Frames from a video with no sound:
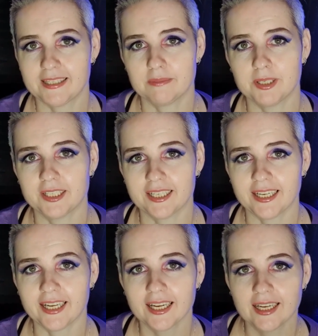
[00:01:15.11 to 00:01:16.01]

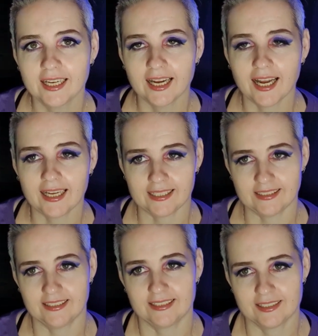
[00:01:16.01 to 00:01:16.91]
community
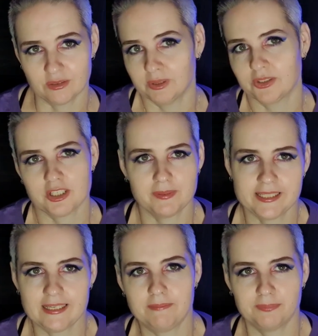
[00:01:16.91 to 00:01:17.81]
and
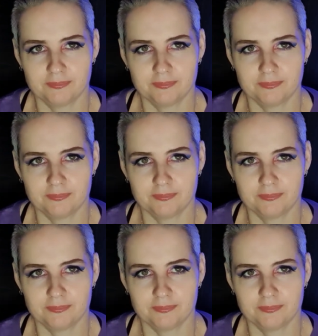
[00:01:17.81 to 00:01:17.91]
LGBTQIA+,